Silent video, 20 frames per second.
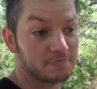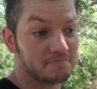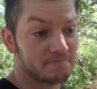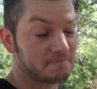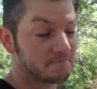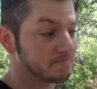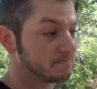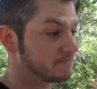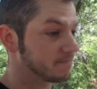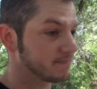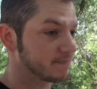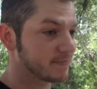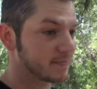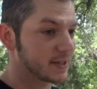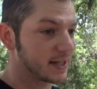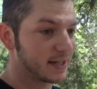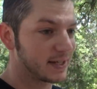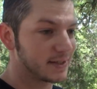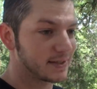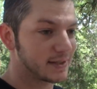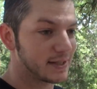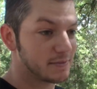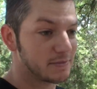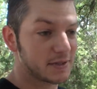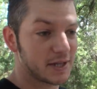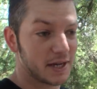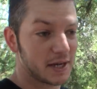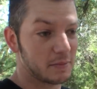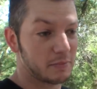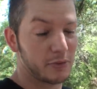Seems
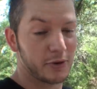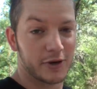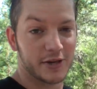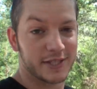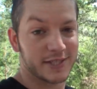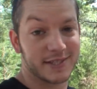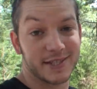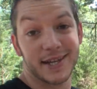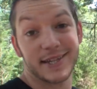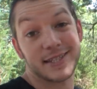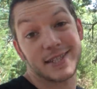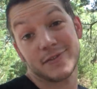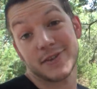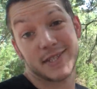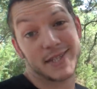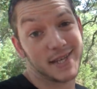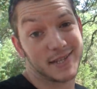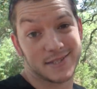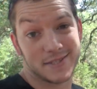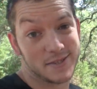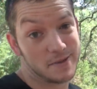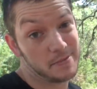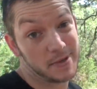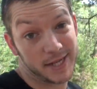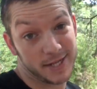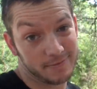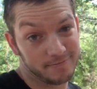like a pretty scientific test to me.